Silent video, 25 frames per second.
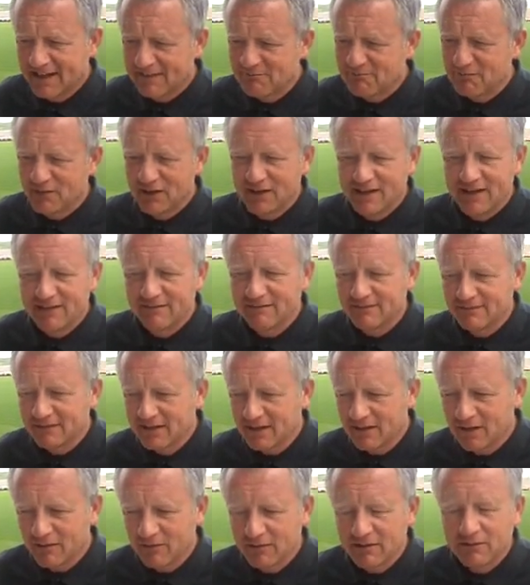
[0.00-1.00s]
Yeah, brilliant.
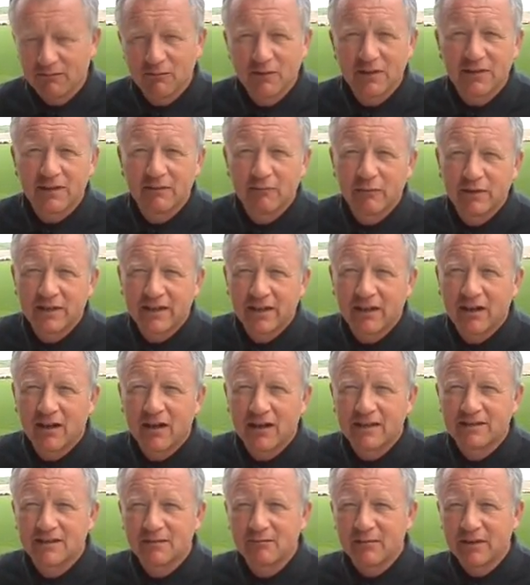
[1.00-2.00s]
You know, we're
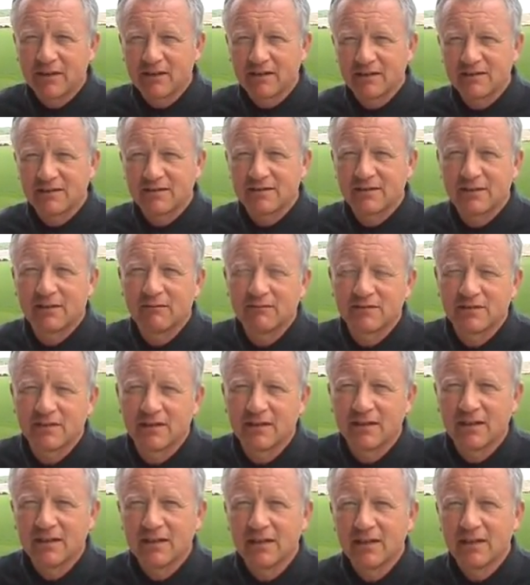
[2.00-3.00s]
delighted because it was
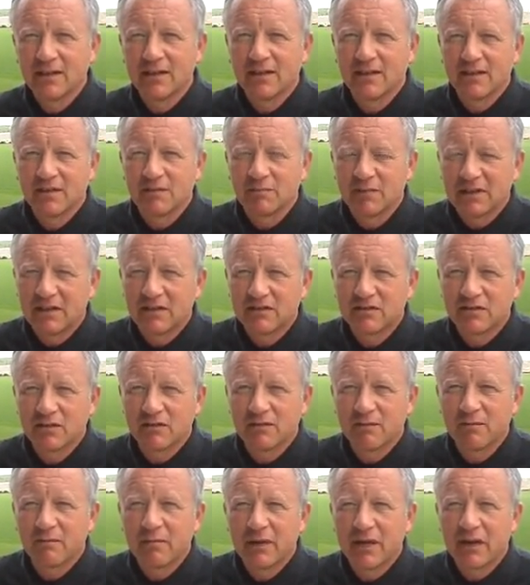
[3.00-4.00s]
it's been a
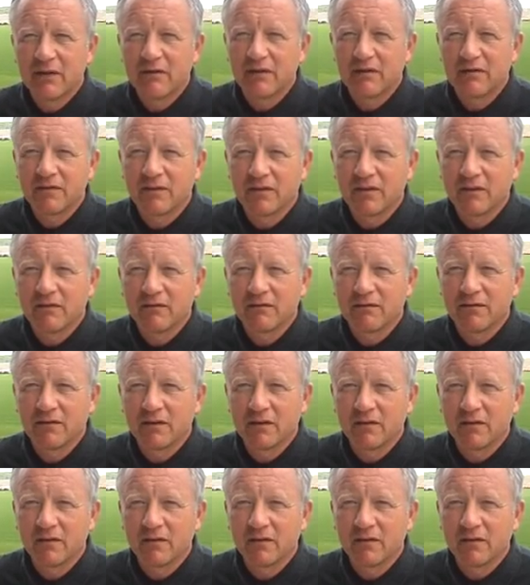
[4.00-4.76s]
tough period for